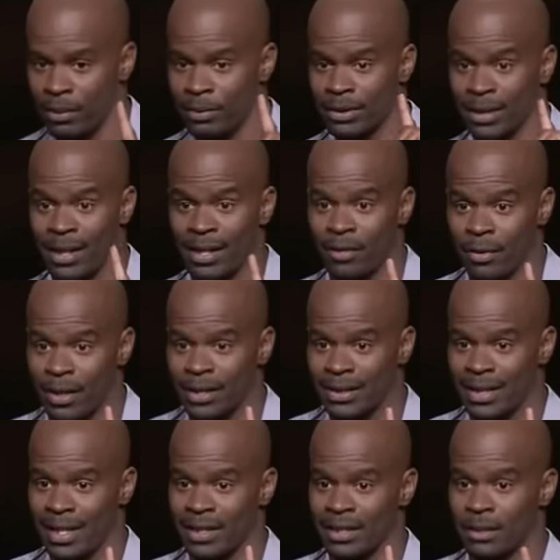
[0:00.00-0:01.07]
He was angry
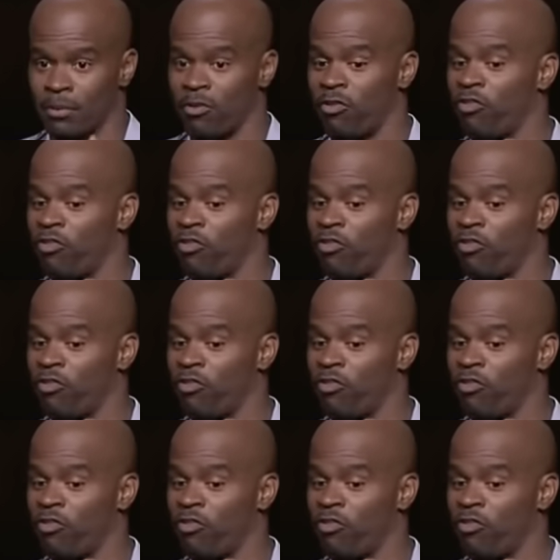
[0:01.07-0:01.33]
because he had some